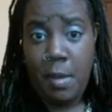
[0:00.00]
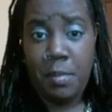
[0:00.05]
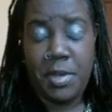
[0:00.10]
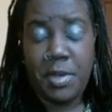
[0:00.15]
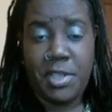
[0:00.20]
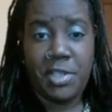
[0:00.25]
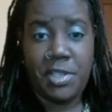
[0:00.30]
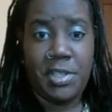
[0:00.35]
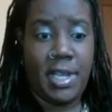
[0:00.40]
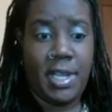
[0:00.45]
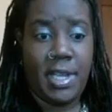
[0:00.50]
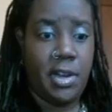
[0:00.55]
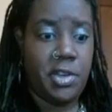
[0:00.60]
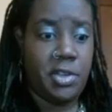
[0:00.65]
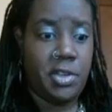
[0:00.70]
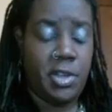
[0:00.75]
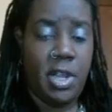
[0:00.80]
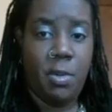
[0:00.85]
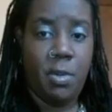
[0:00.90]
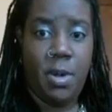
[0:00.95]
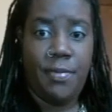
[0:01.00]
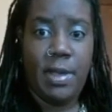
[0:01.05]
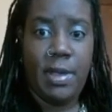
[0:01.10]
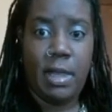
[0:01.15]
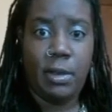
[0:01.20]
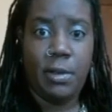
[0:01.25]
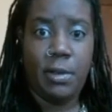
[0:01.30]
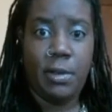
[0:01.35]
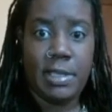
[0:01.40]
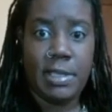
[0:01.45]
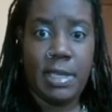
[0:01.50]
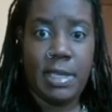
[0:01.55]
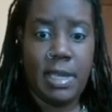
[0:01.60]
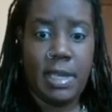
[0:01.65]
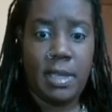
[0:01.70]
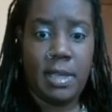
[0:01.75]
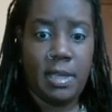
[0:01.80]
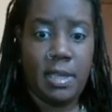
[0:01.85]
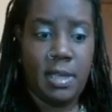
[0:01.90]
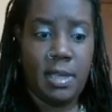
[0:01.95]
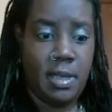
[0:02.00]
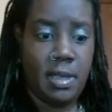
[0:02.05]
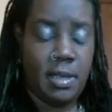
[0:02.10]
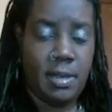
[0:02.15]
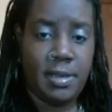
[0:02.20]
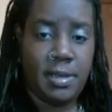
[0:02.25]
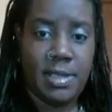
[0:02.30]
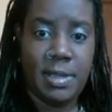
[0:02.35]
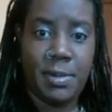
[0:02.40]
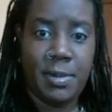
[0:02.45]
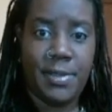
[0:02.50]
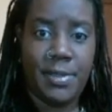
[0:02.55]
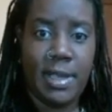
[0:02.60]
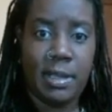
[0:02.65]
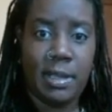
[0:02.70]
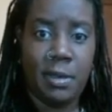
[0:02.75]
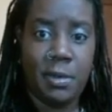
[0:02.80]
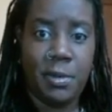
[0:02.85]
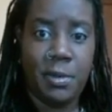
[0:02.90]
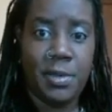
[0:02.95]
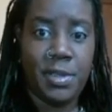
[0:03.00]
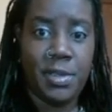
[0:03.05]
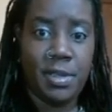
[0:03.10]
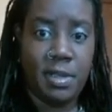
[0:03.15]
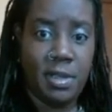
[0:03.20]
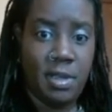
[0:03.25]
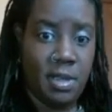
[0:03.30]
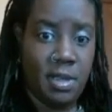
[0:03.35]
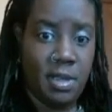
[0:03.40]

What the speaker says: but just to kind of show you what that looks like. Let's see what that loads.